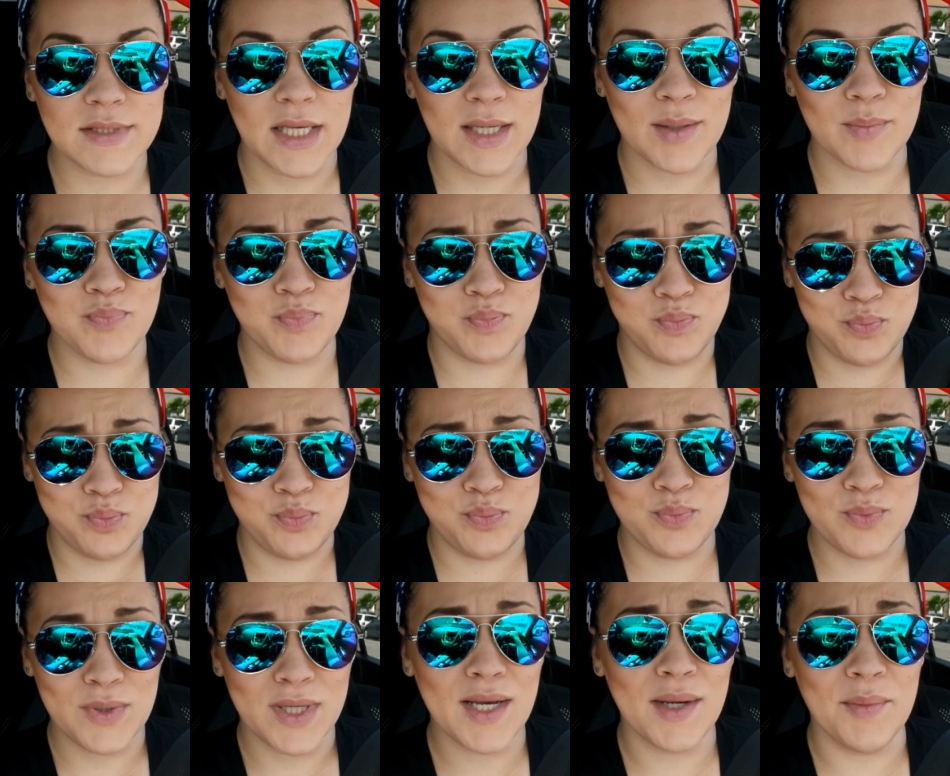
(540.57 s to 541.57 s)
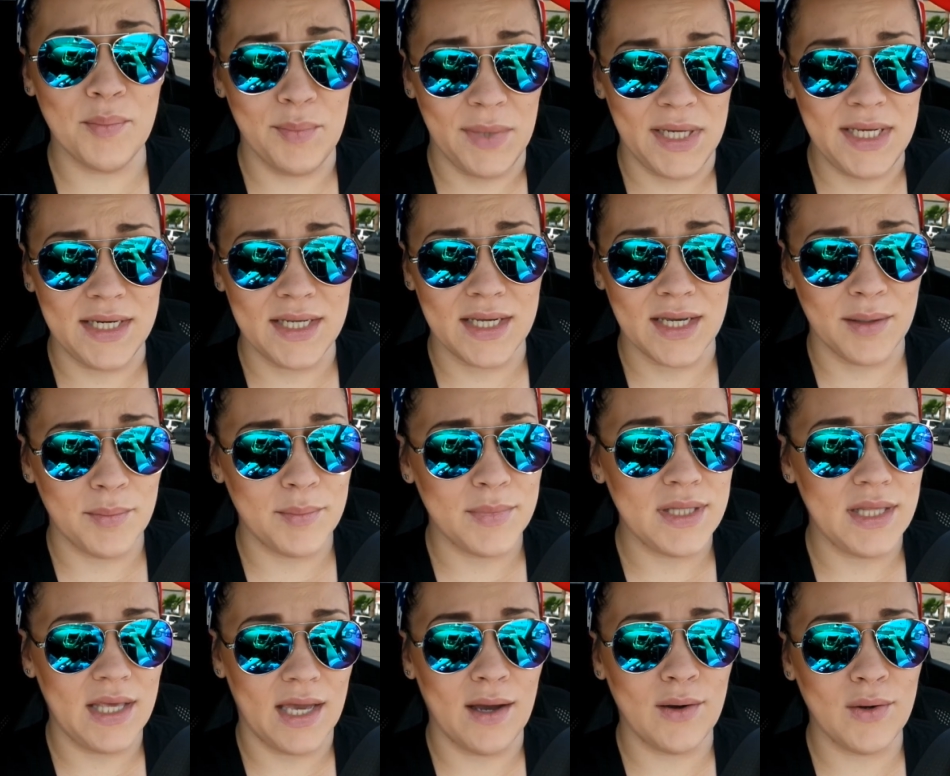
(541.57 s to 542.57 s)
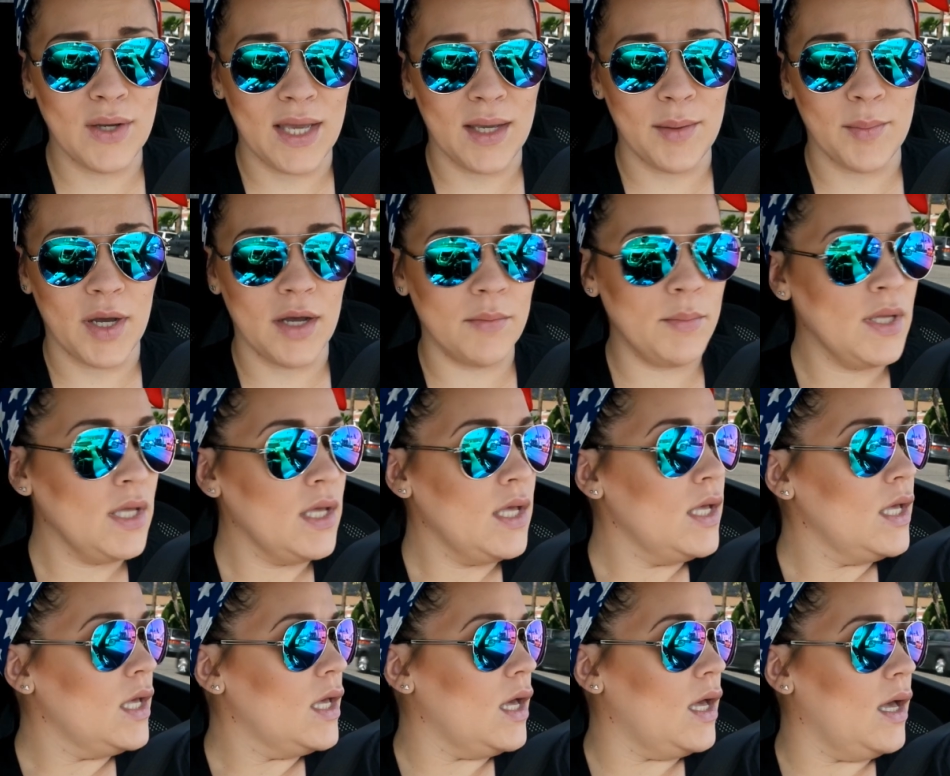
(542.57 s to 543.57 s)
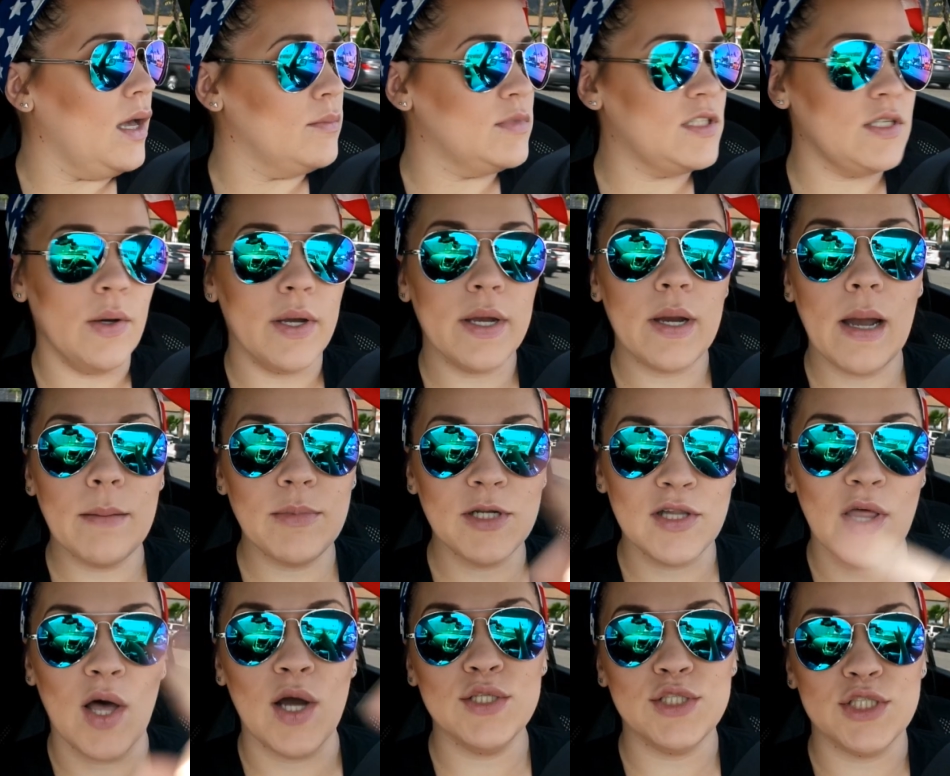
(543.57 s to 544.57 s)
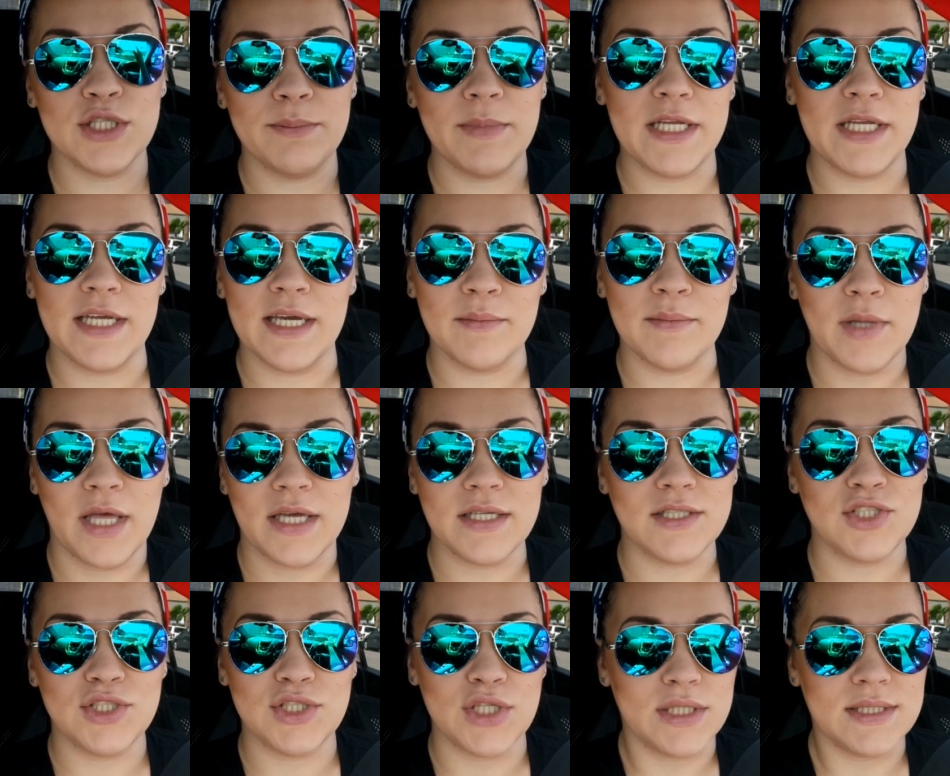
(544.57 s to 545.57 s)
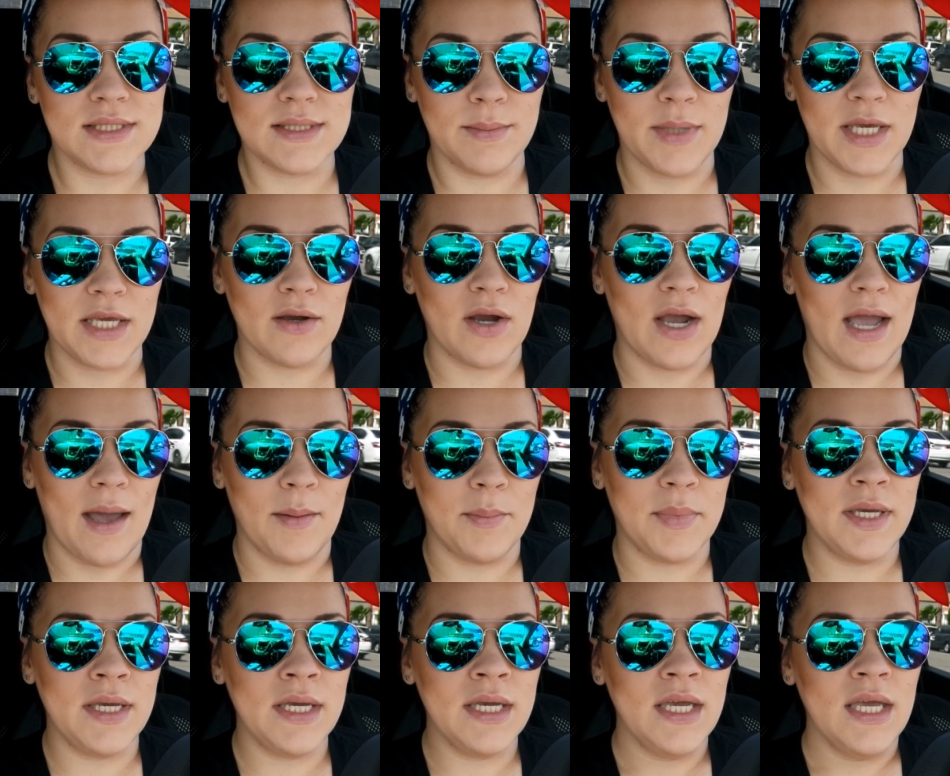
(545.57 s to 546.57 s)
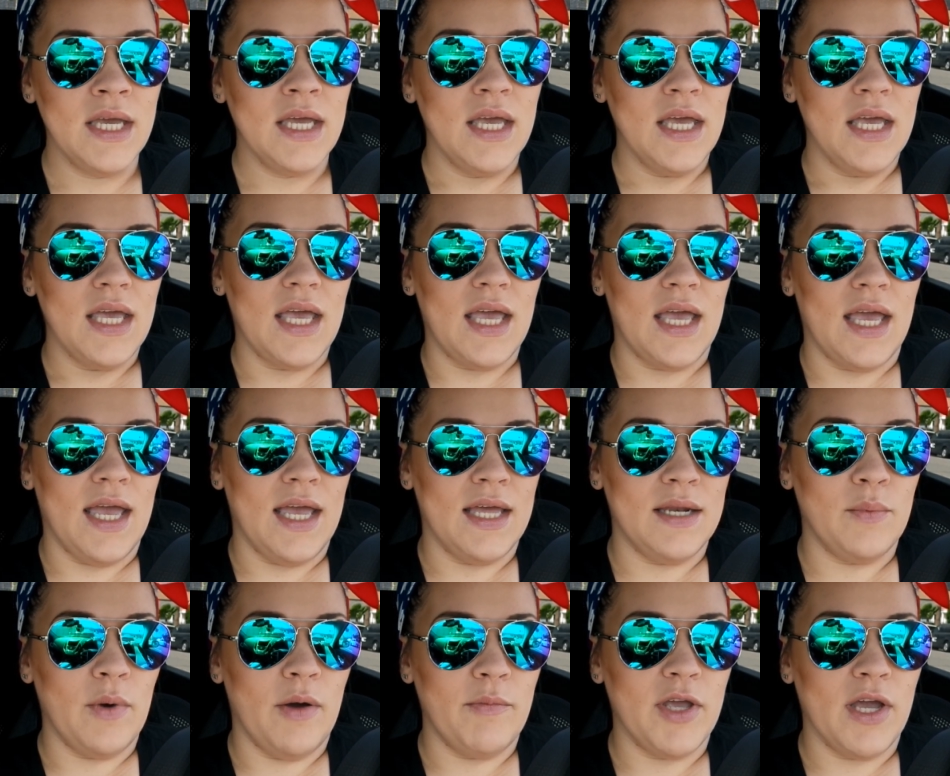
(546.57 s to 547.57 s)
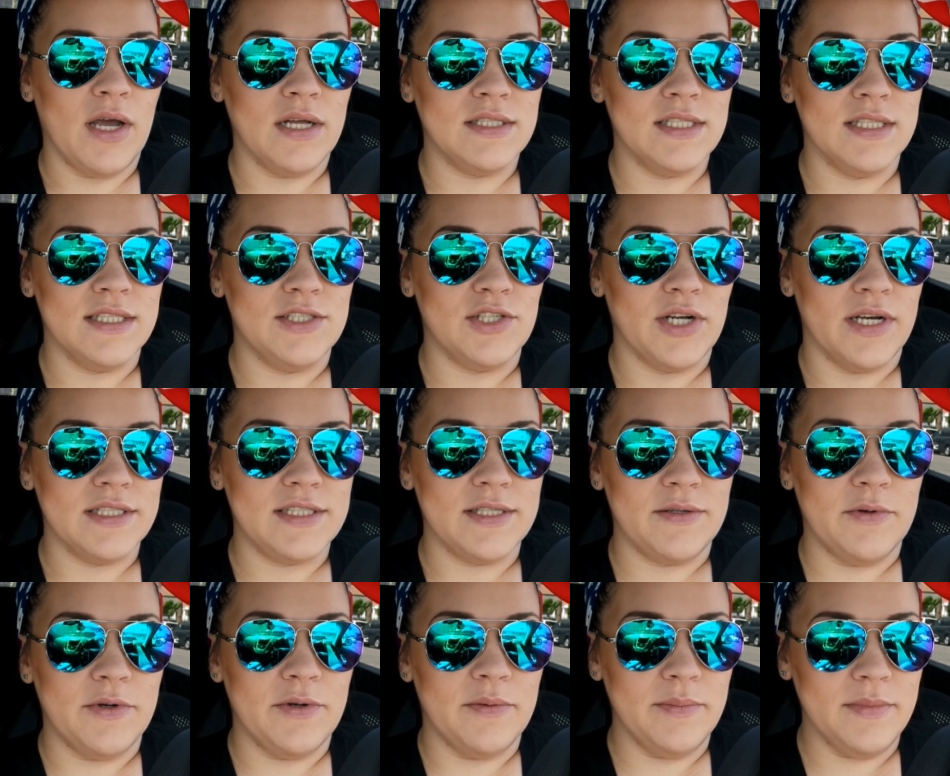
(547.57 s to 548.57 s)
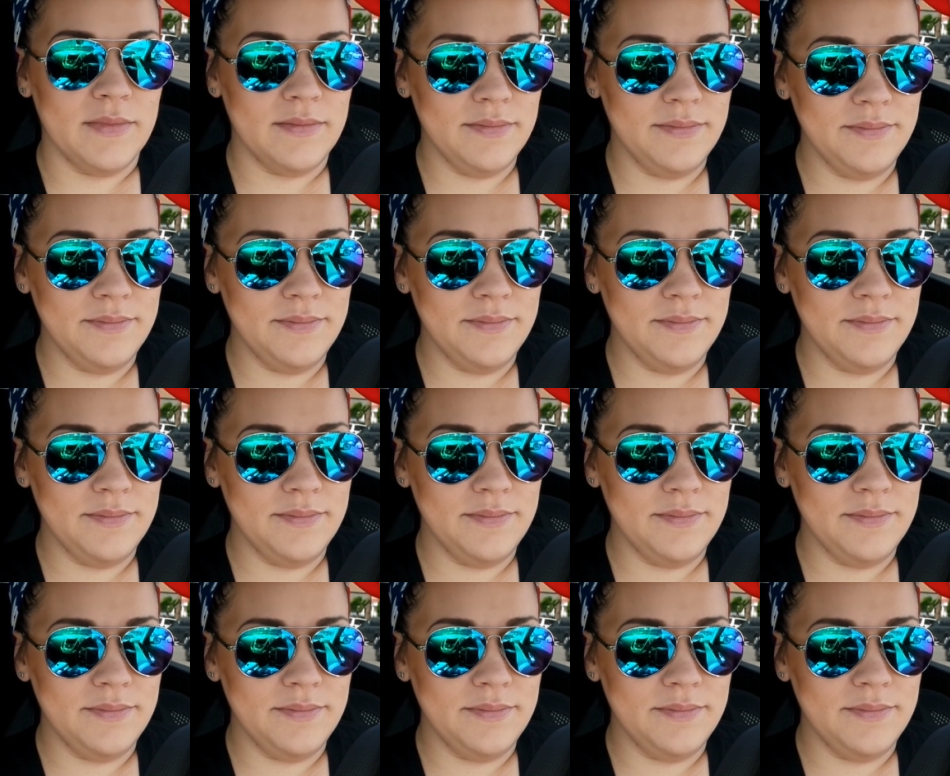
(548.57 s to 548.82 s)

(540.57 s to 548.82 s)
was like, a medium? Yeah, okay, Mom. So I grabbed a large and a medium, like just to make her happy. And when we got to the dressing room,